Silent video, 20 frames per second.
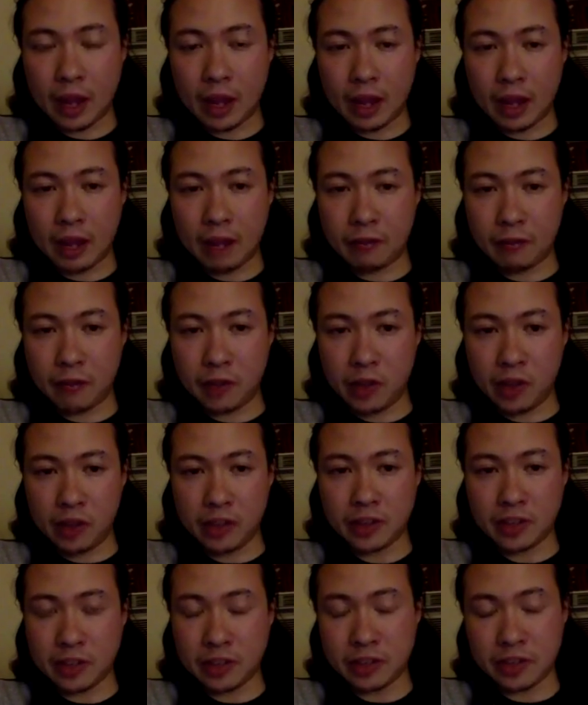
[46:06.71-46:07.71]
It feels
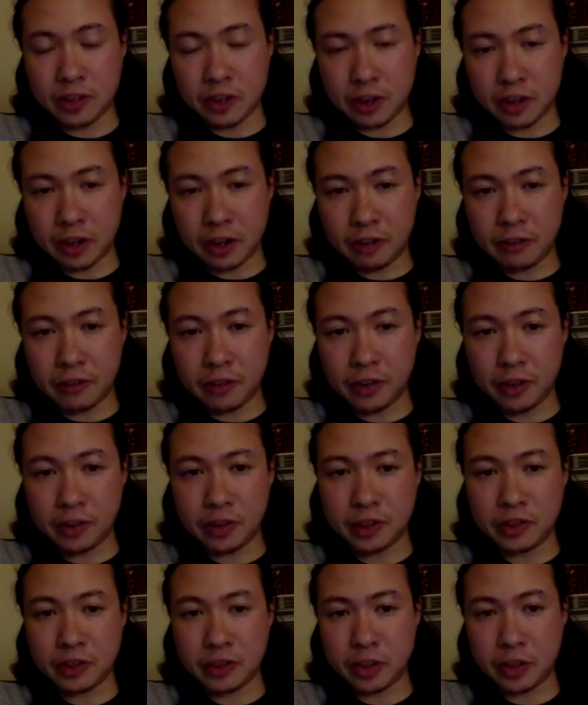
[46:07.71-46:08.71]
uncertain. It feels
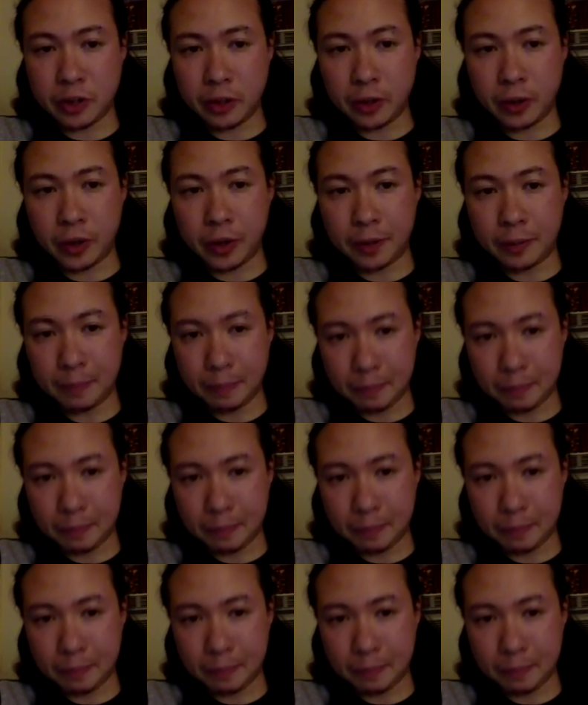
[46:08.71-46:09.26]
insecure.